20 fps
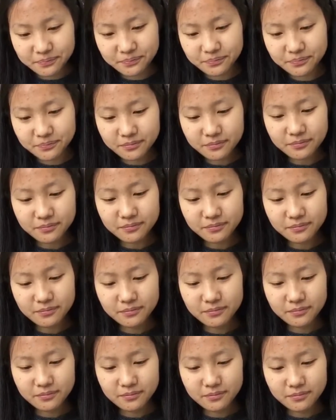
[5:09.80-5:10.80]

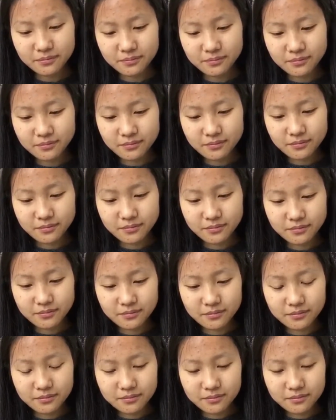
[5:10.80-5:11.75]
No one is speaking in this clip.